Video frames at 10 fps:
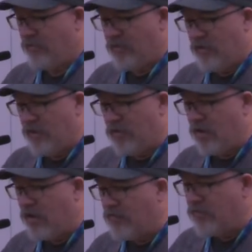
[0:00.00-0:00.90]
All
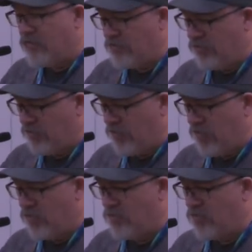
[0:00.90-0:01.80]
right,
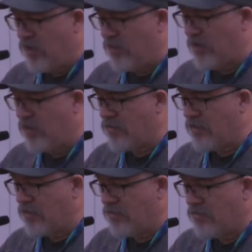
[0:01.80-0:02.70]
so I'm not going
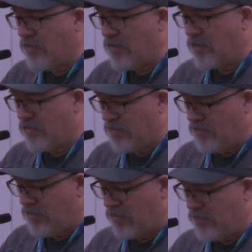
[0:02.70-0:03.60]
to I'm not going to uh, put